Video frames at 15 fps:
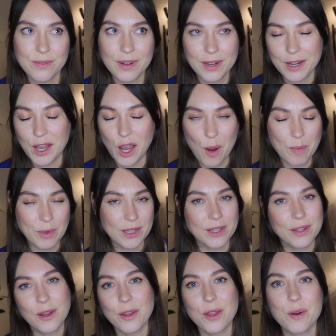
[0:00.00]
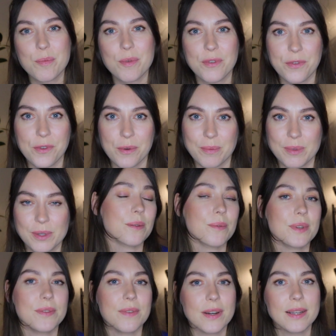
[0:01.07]
very common in other perfumes. So
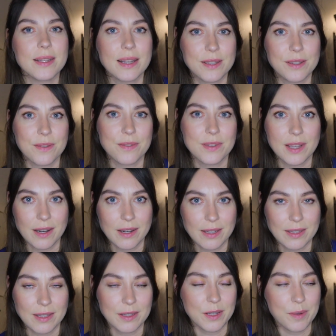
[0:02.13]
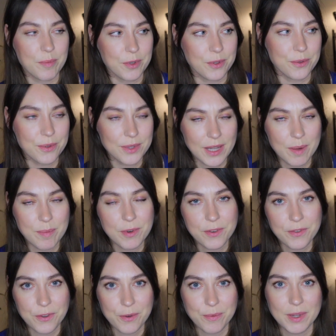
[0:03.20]
it's very nice of Zara that they produced a
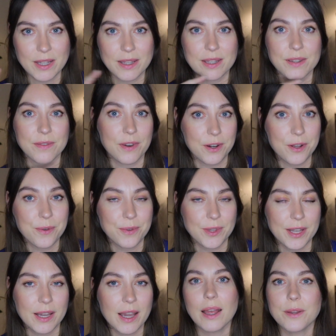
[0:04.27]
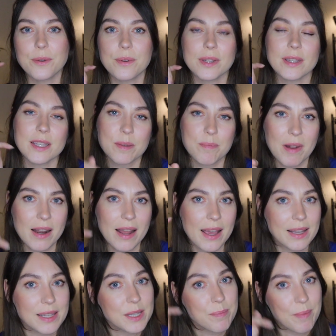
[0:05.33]
perfume that is very unique and you can smell
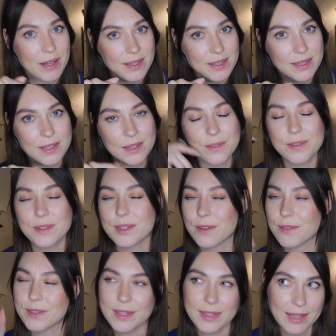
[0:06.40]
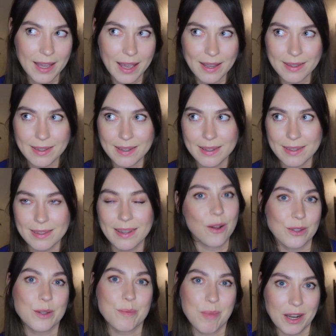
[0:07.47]
expensive, sophisticated
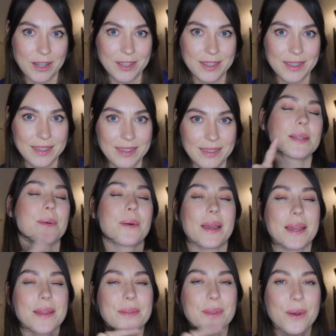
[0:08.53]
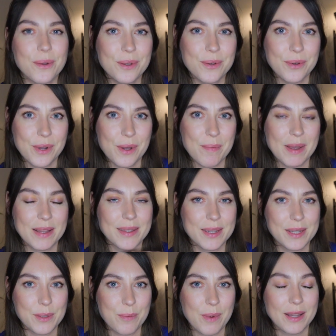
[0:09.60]
on the budget. So I can totally recommend
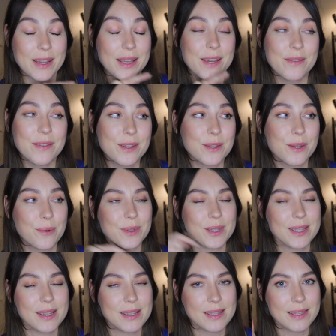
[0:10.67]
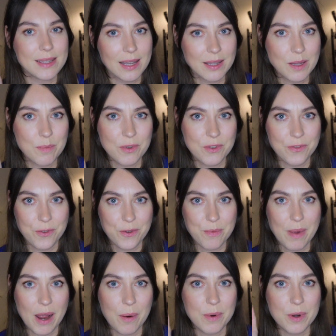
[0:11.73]
this one, even though this is not the
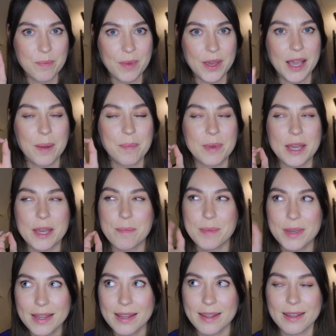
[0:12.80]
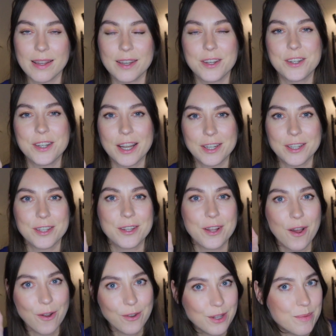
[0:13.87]
perfume I will pick up immediately, judging
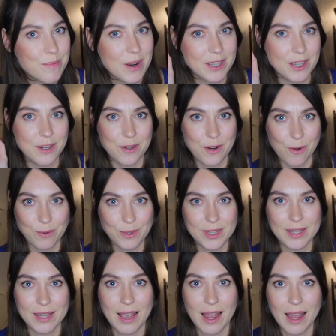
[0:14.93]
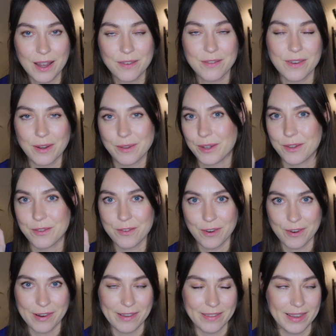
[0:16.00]
only by the notes I found on
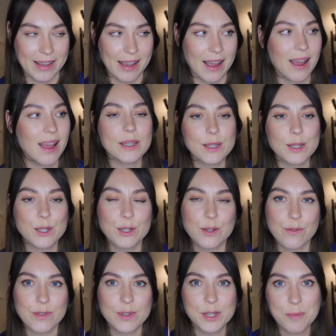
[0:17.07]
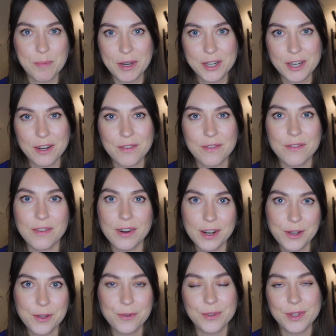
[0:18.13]
Fragrantica. This is something special, very
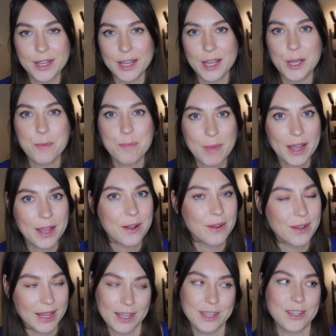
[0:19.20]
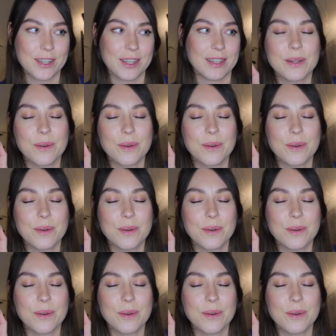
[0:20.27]
unique in my collection.